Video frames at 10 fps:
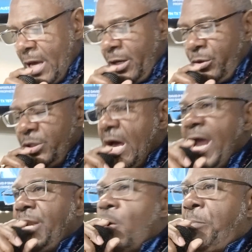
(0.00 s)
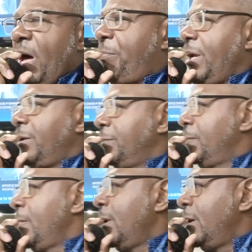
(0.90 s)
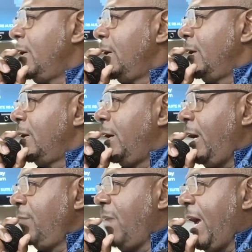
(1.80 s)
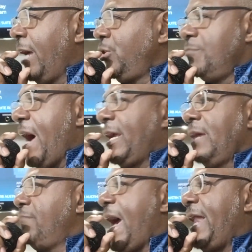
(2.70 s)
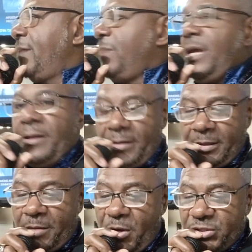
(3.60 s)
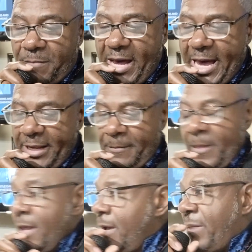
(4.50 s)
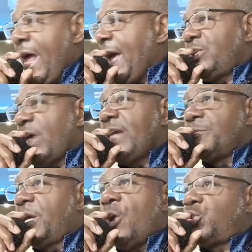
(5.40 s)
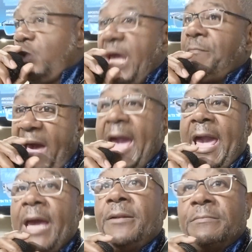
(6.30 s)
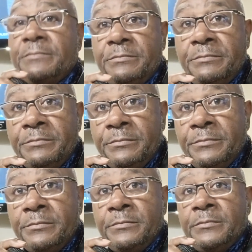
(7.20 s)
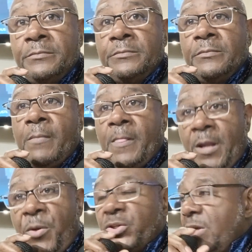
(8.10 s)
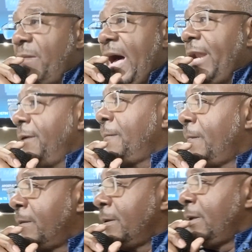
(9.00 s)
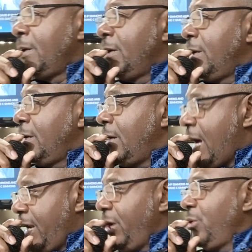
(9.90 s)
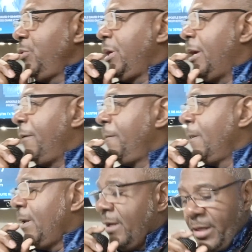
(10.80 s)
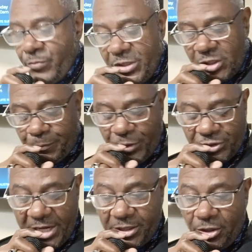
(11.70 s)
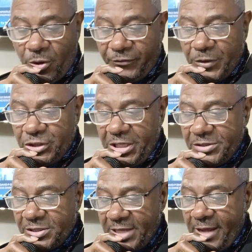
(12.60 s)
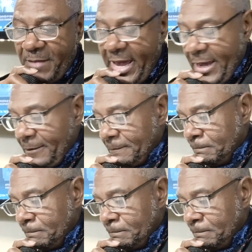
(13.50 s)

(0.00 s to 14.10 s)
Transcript: Hallelujah. I ain't no puppet. Amen. You might get mad at me. Come on, somebody. But I ain't changing because you get mad. Come on now. Come on, somebody. Hallelujah. We just appreciate the Lord for Jesus. Amen.